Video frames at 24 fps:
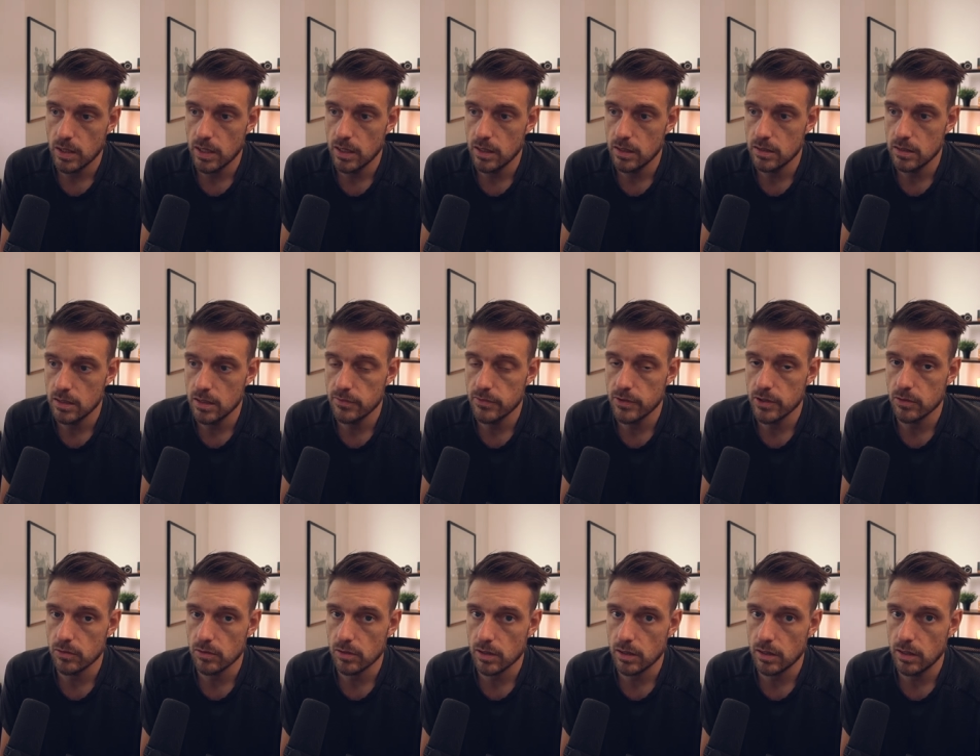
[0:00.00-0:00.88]
and even
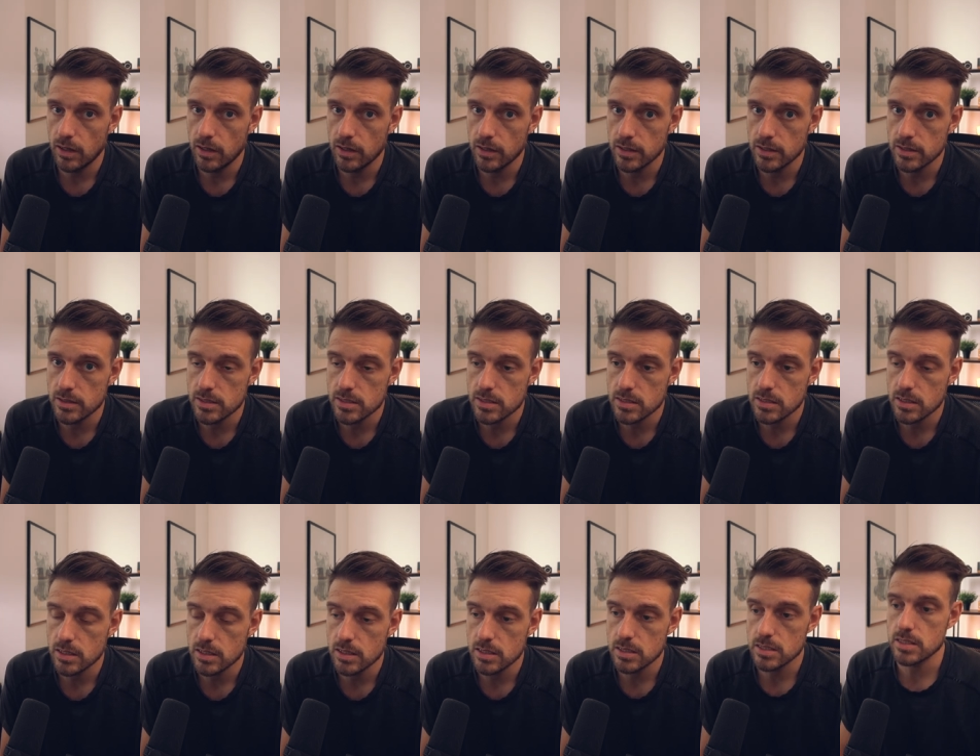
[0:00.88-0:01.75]
your
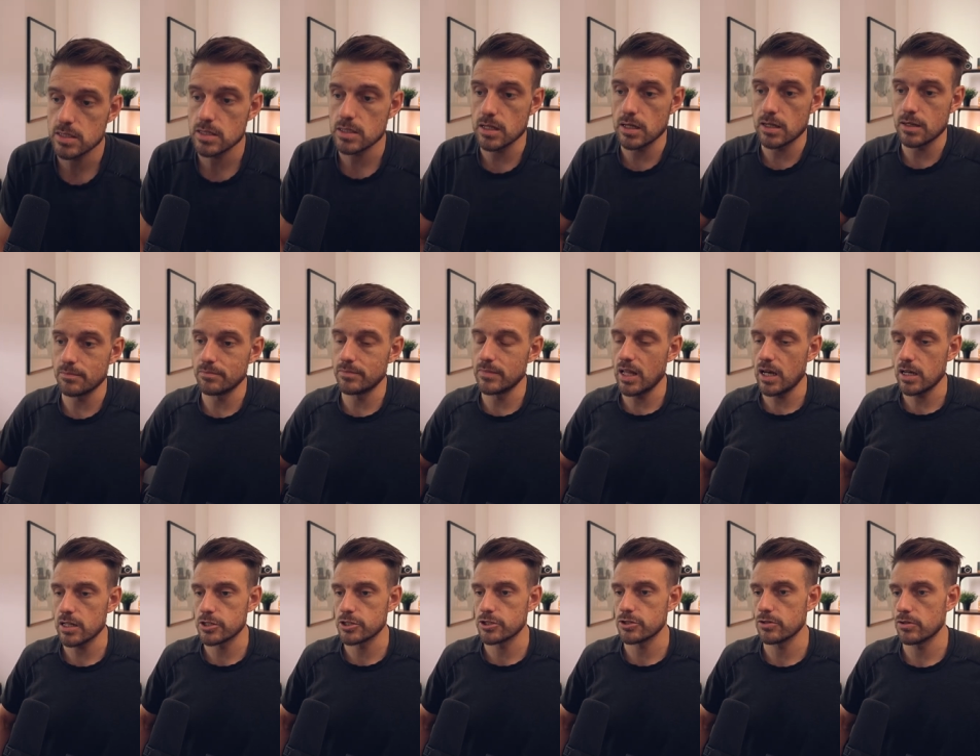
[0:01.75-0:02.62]
clients it's i'm
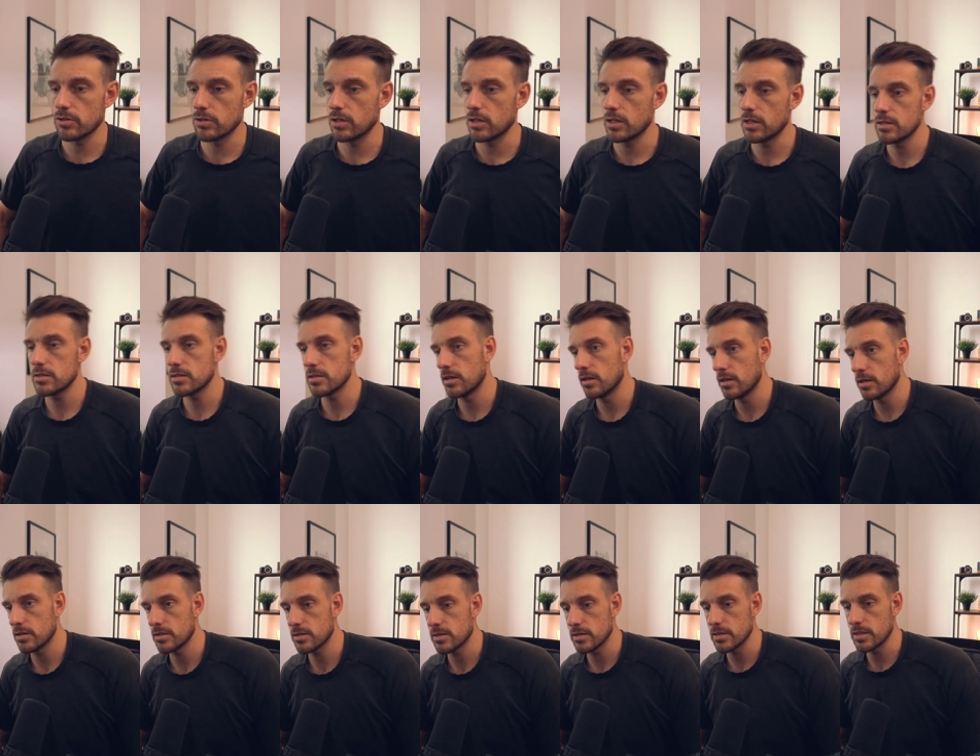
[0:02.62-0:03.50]
not sure on
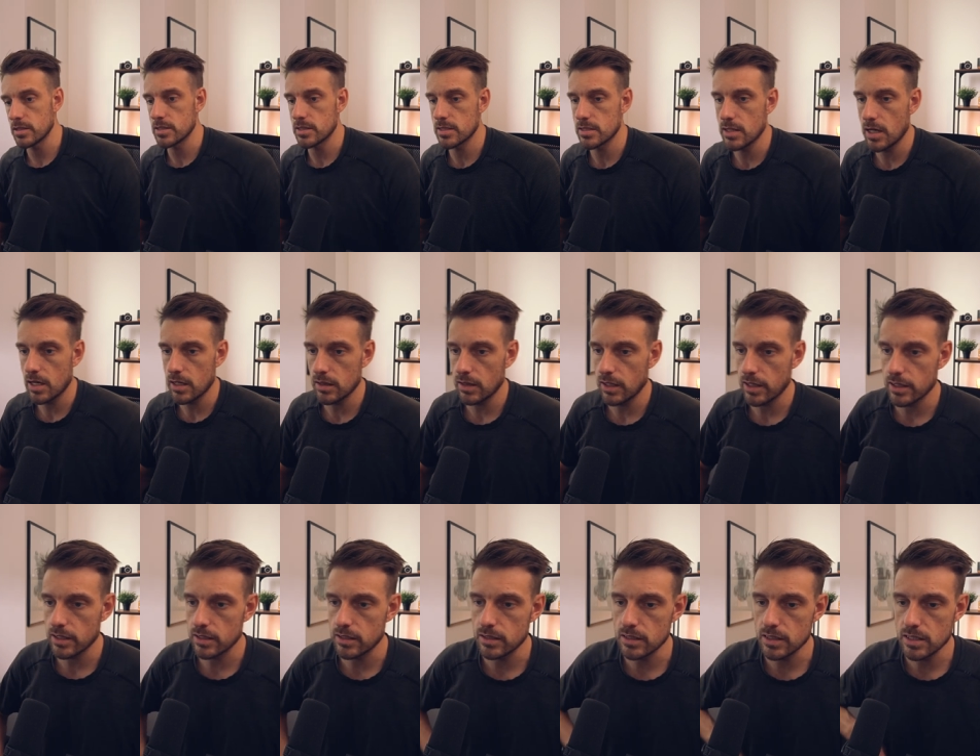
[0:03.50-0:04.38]
honestly it's not
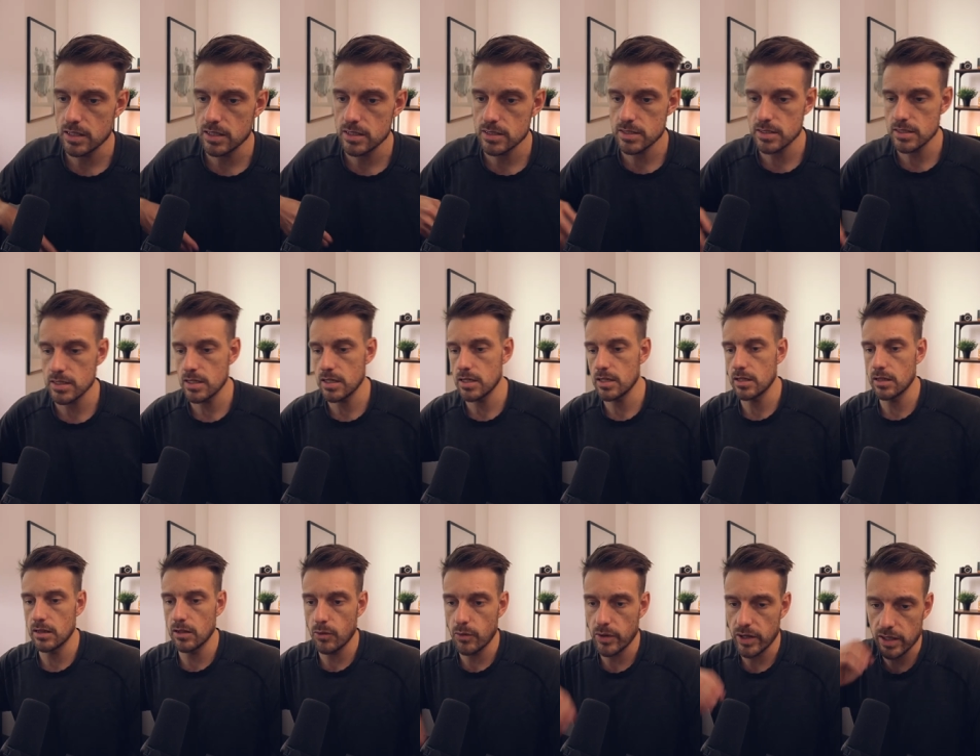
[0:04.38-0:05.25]
like an
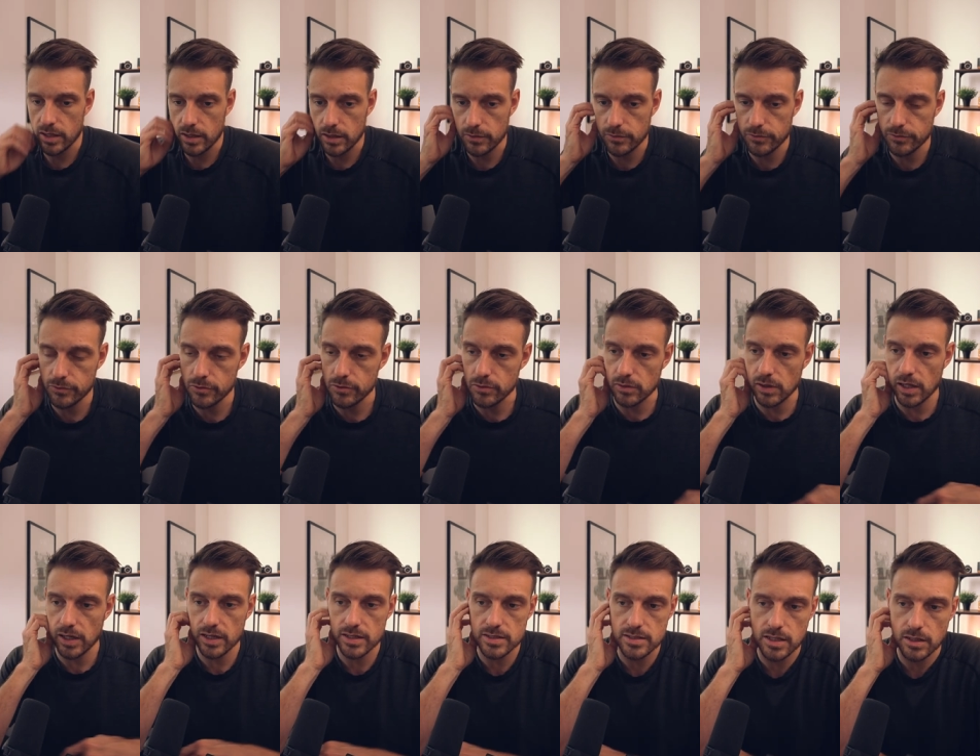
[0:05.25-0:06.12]
easy low hanging fruit
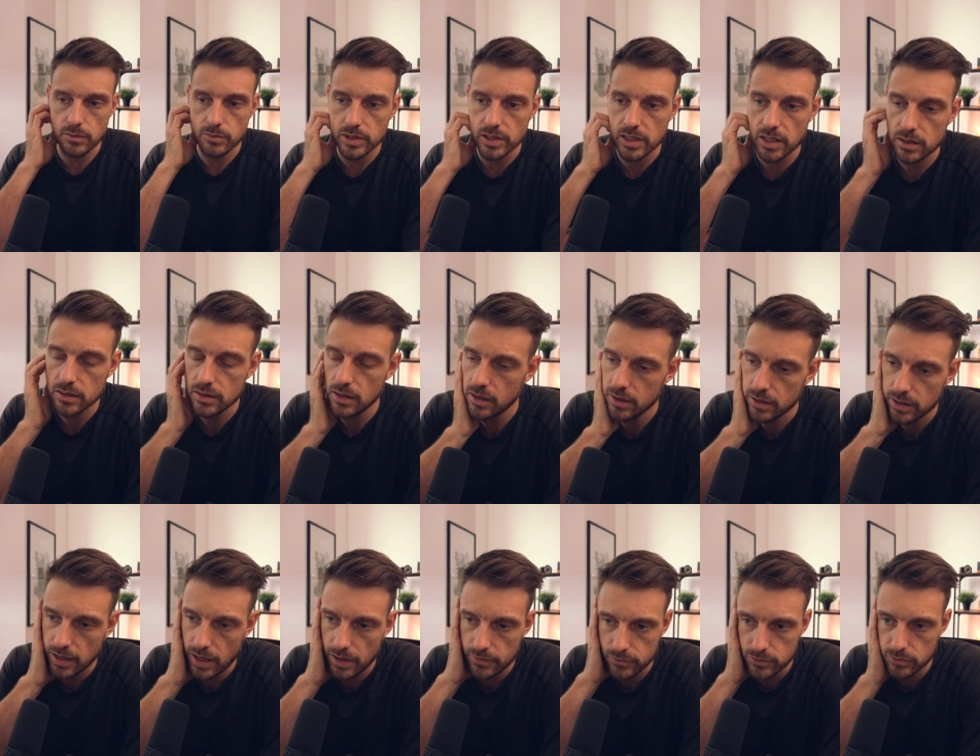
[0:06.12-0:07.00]
like i said with
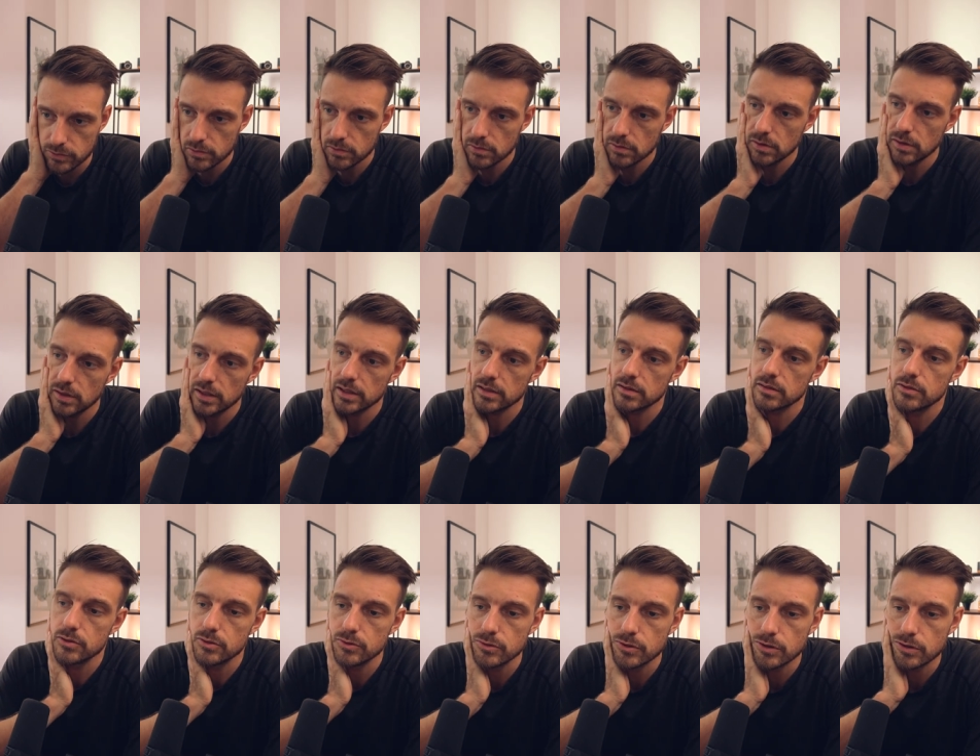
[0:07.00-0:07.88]
tiktok you have to like
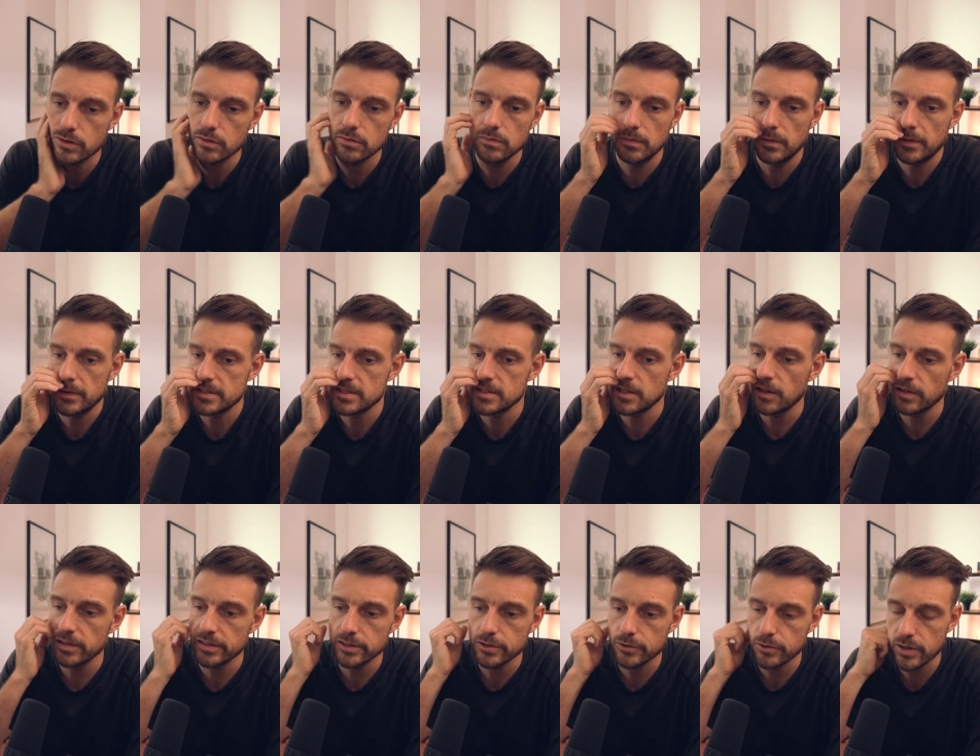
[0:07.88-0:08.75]
do like
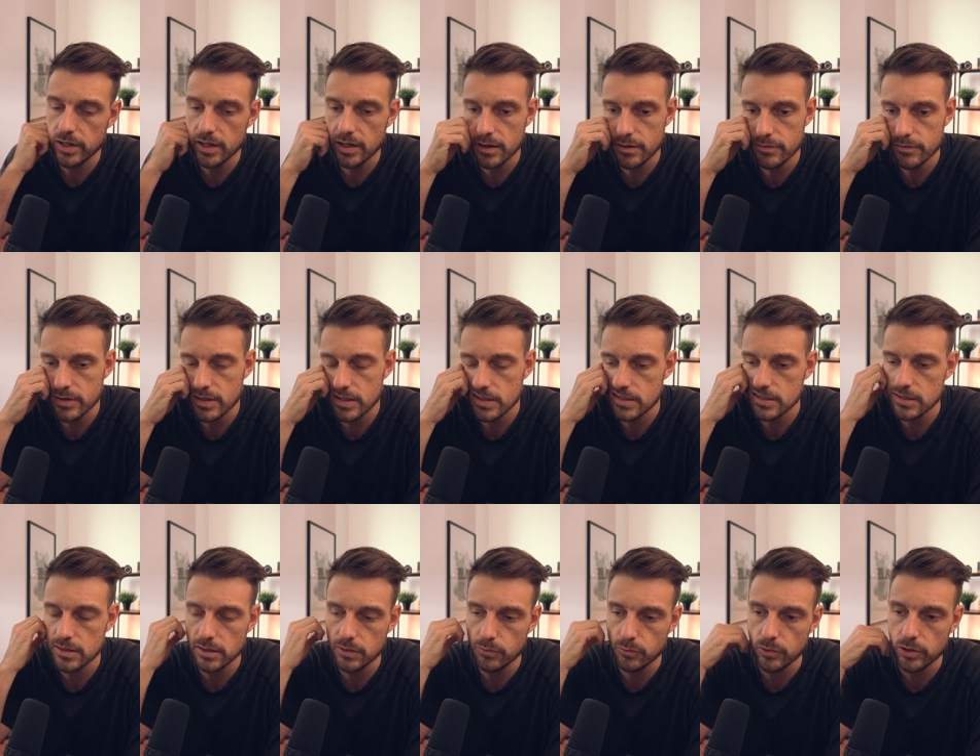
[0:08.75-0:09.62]
solid creative
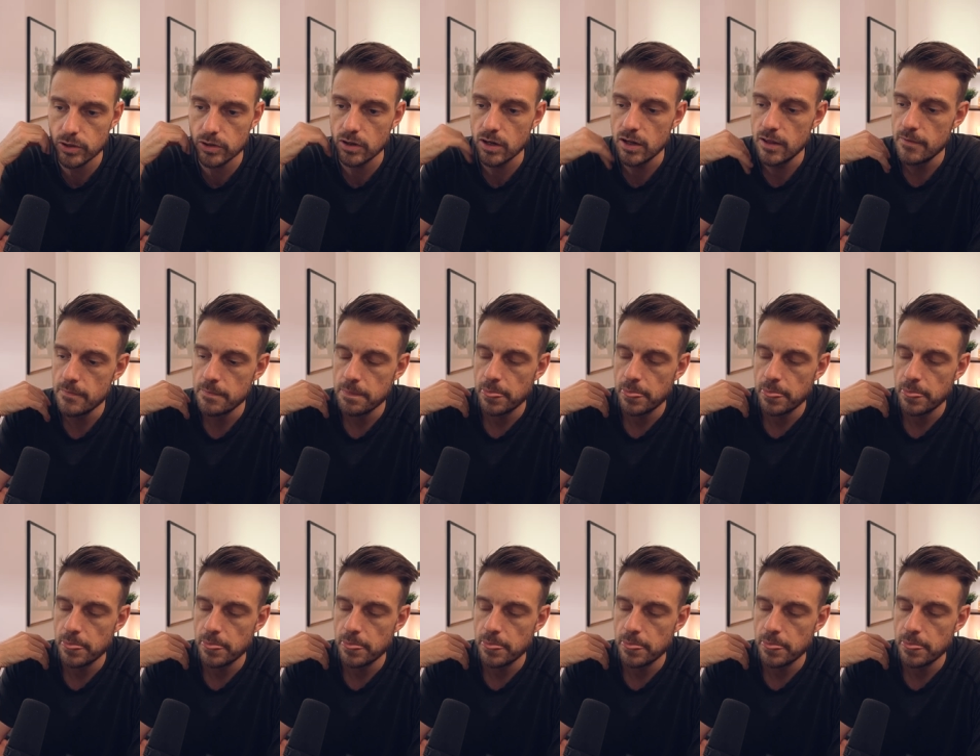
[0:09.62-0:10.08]
it's where